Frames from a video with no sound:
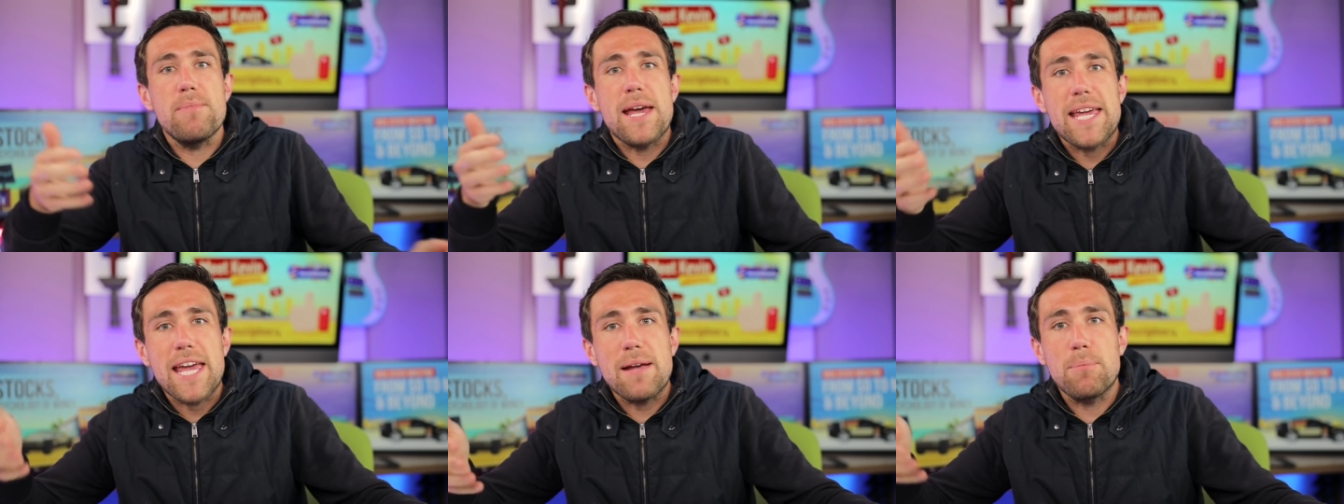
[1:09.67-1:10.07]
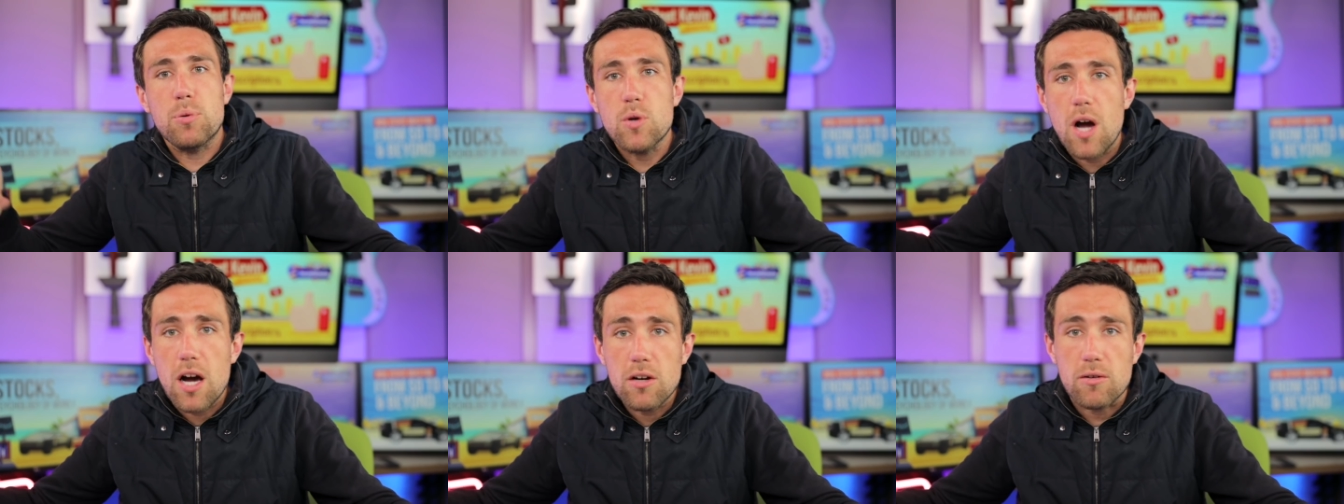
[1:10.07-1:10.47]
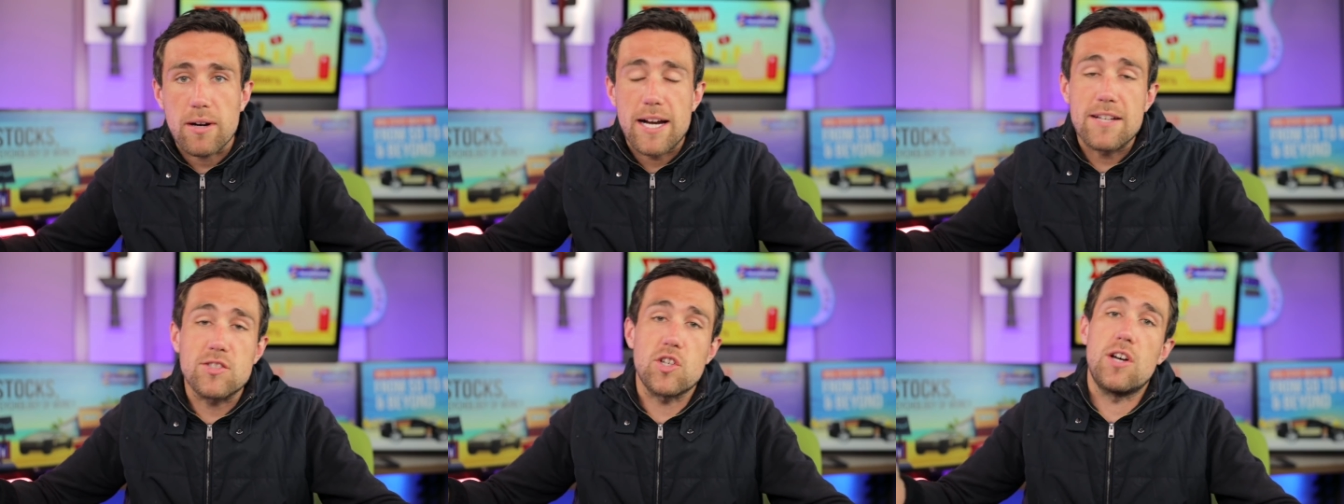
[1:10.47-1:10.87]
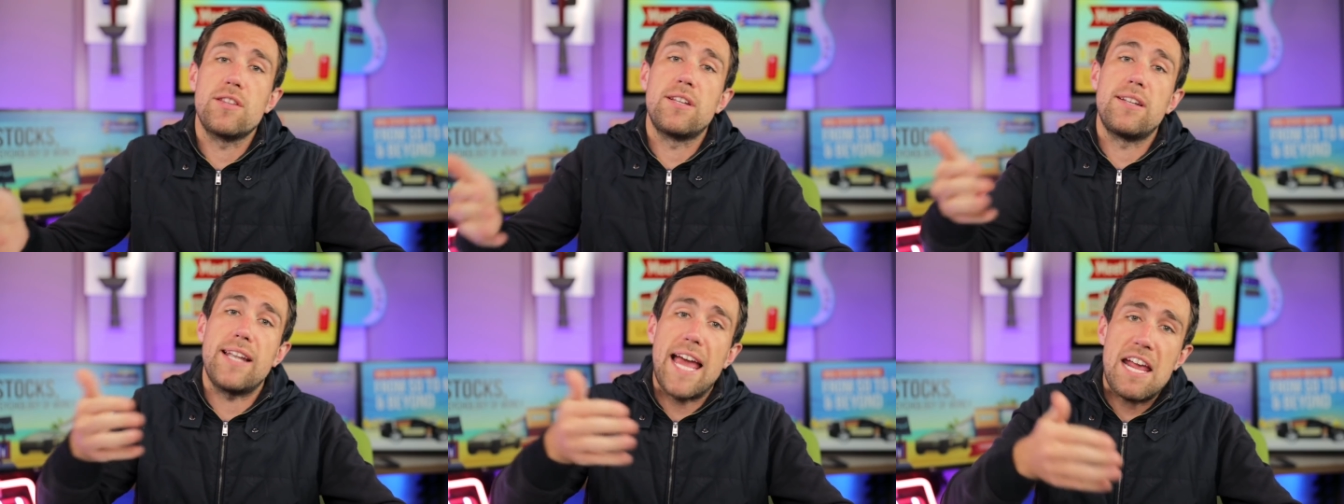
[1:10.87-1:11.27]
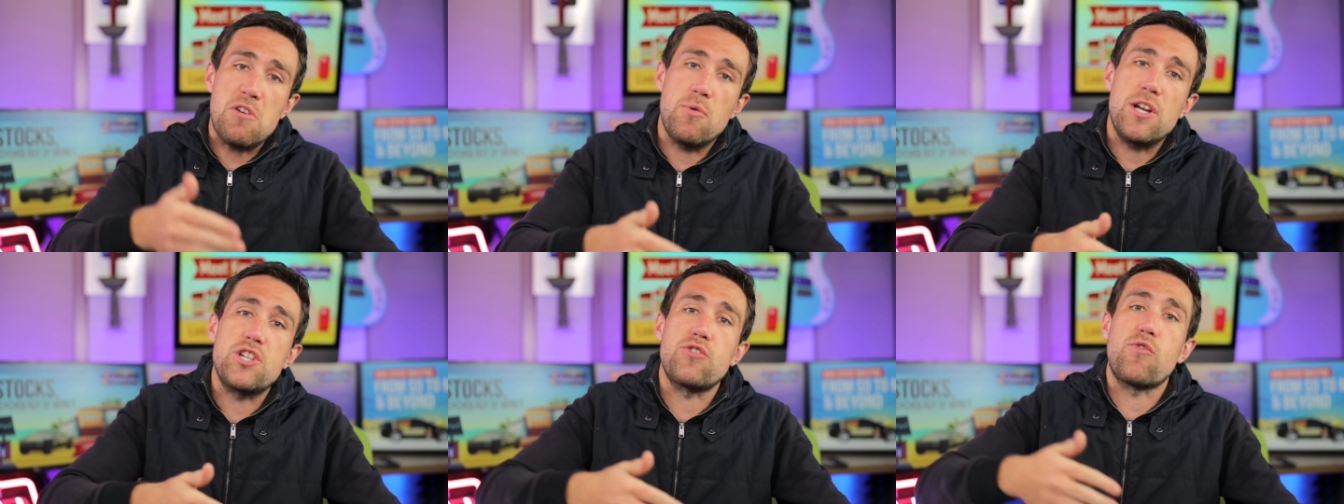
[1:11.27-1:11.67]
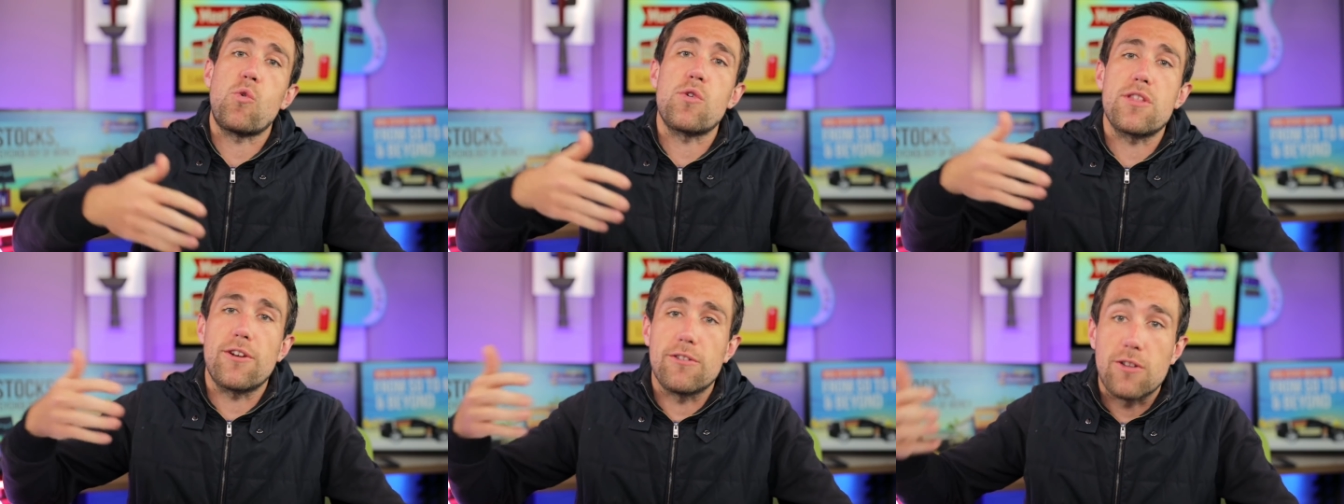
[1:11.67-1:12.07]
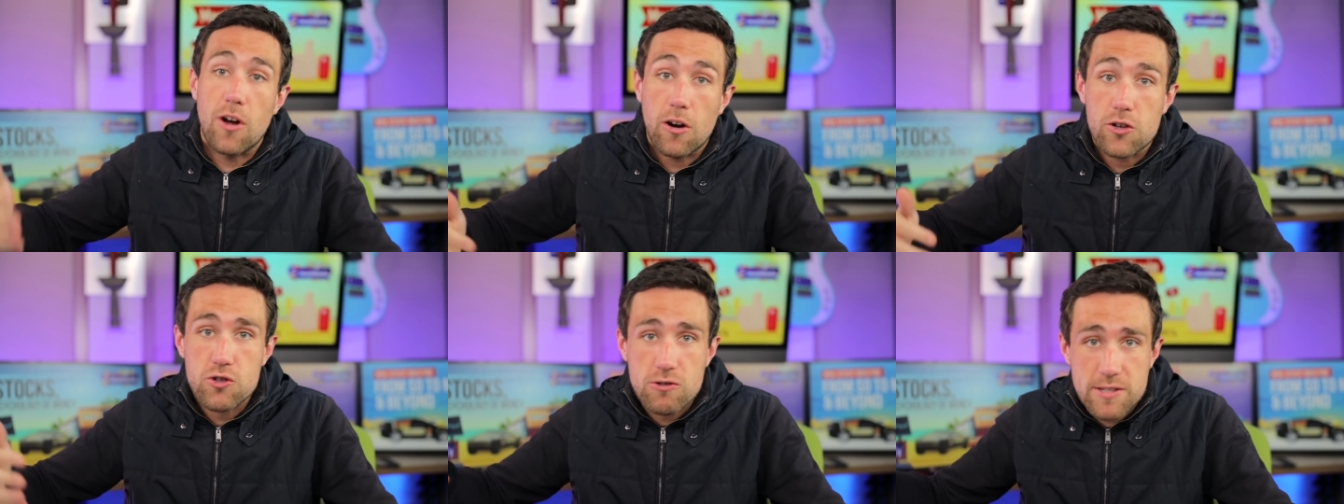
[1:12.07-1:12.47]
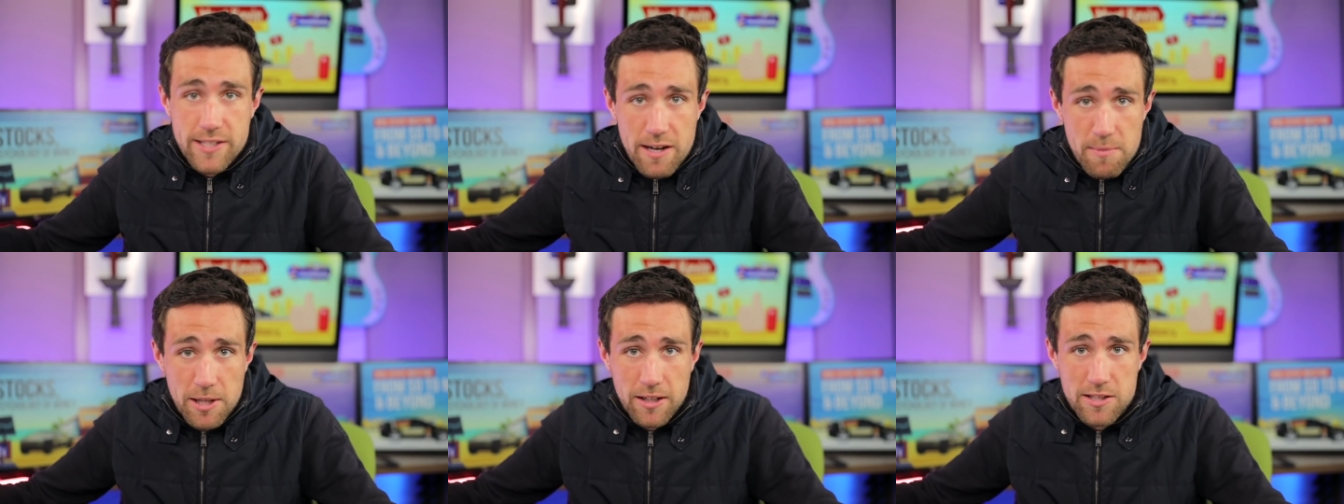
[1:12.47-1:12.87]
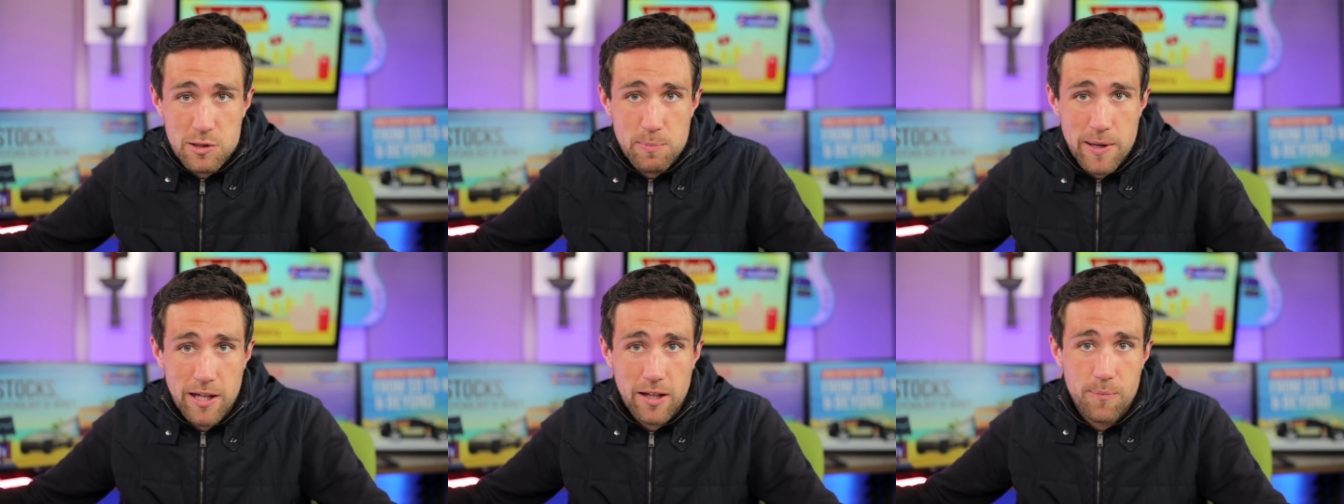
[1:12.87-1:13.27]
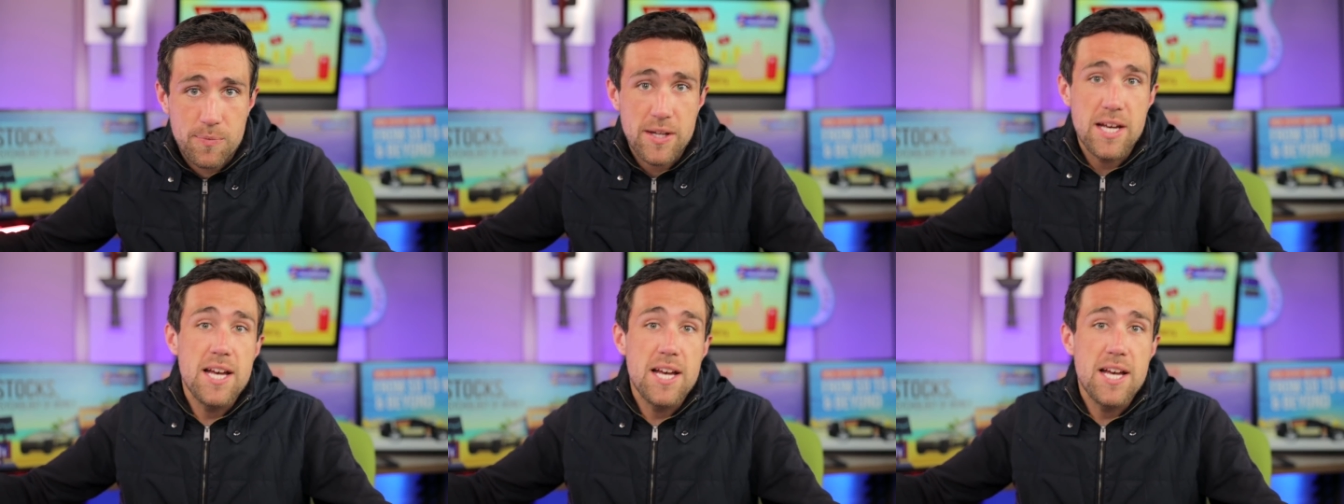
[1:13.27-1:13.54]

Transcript: making progress on the language for their larger stimulus bill.